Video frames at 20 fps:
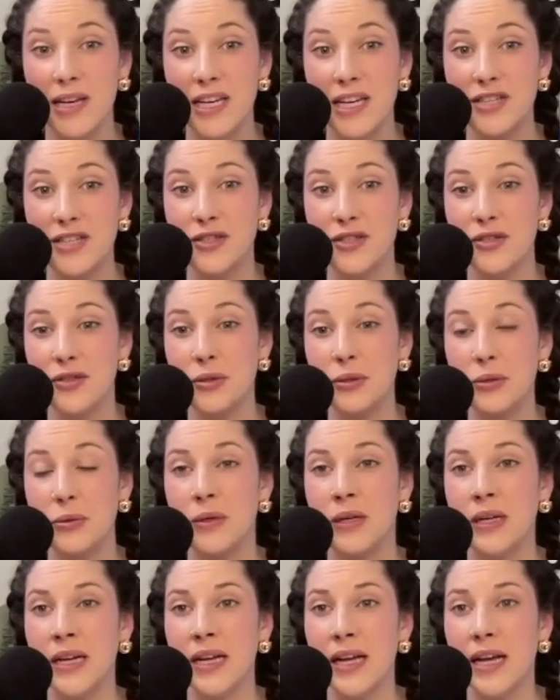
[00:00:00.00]
need
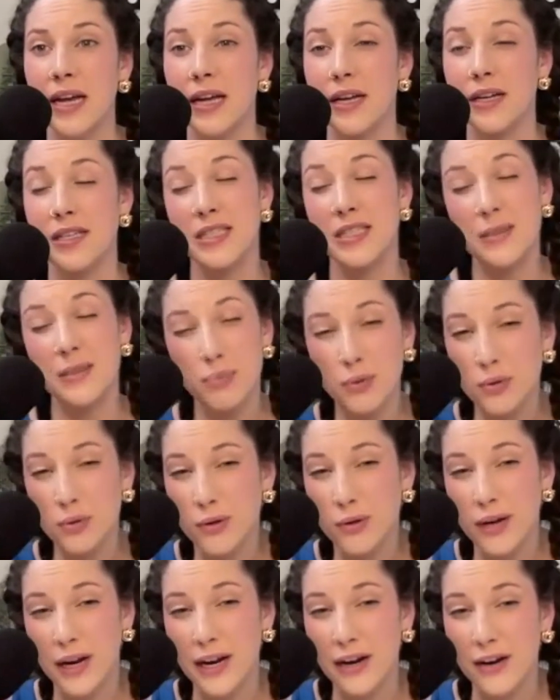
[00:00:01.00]
to
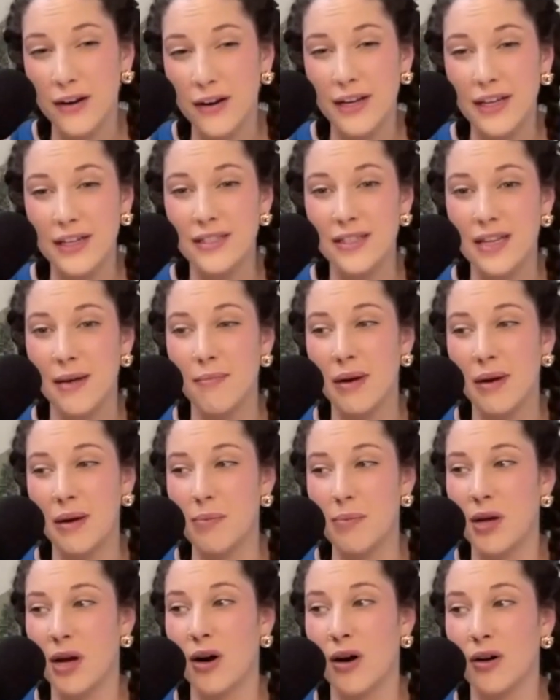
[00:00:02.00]
explore areas that might
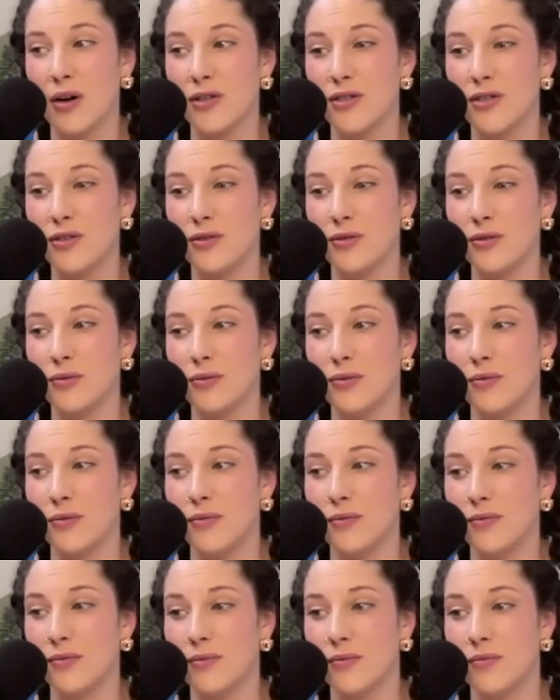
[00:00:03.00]
be hard to
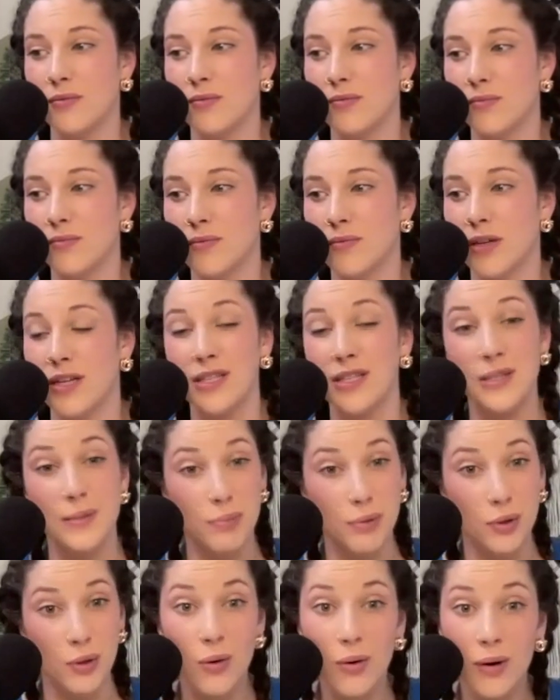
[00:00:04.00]

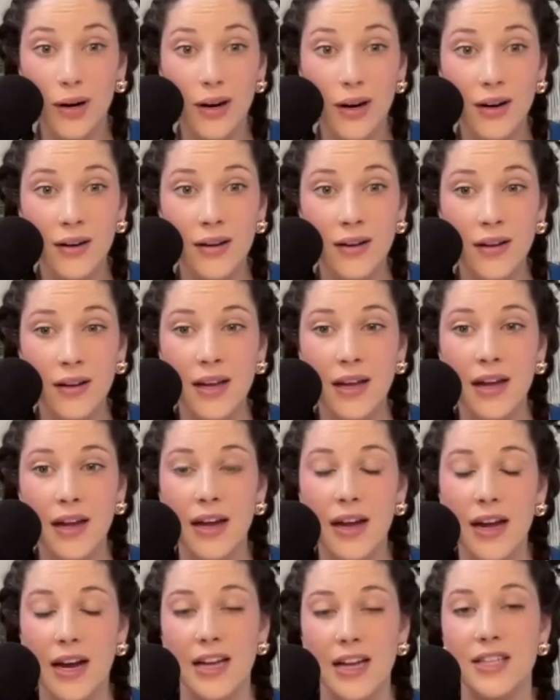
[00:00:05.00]
explore.
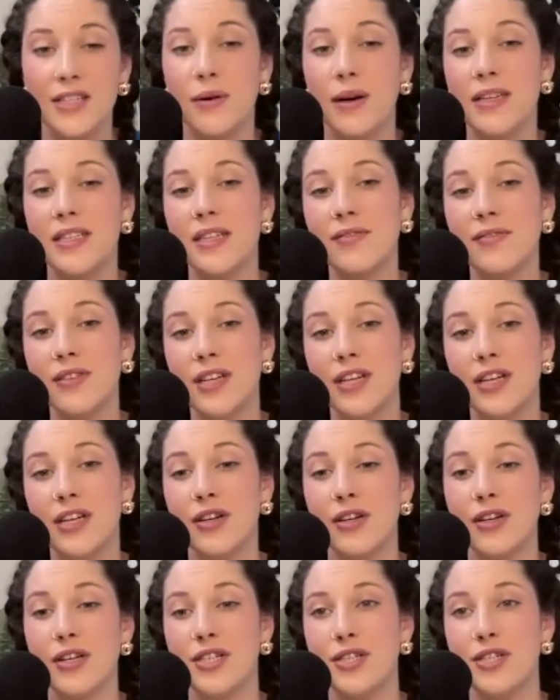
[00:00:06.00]
And so I definitely
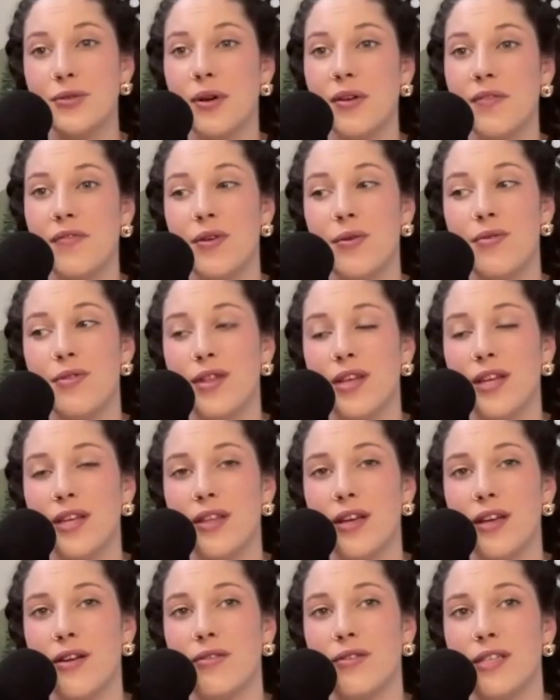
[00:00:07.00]
encourage you, if you think
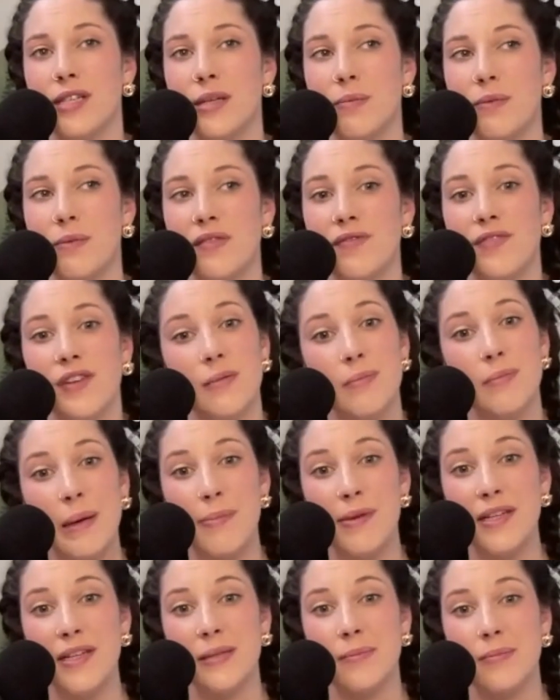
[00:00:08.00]
that your deepest fear might
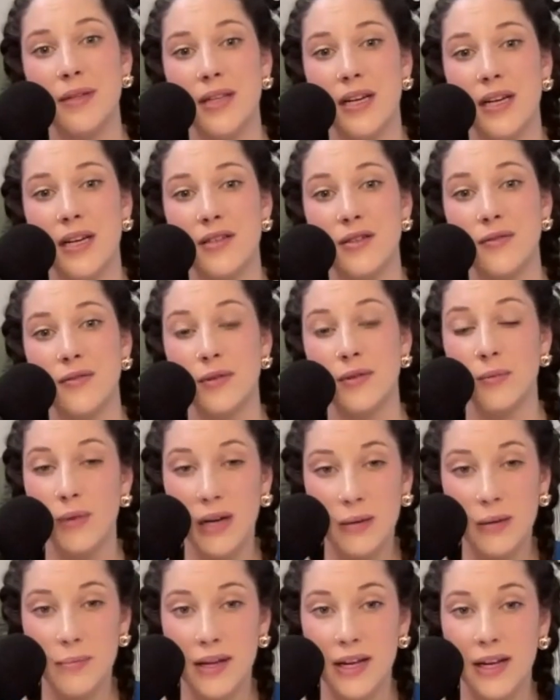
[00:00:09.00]
be something that is
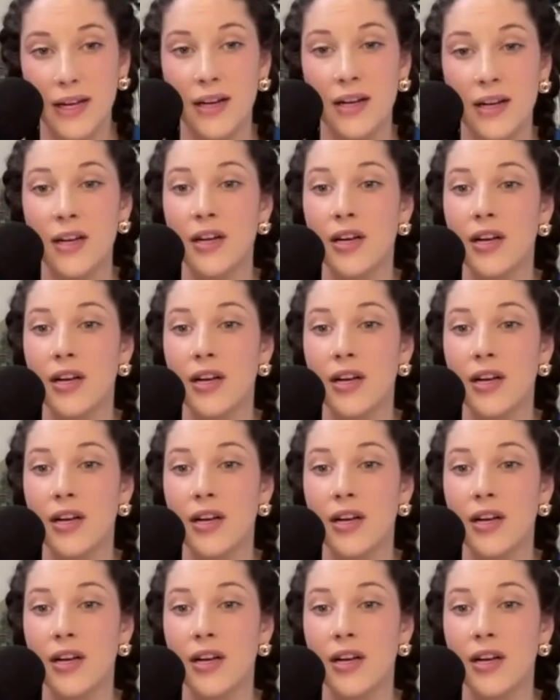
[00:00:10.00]
overwhelming,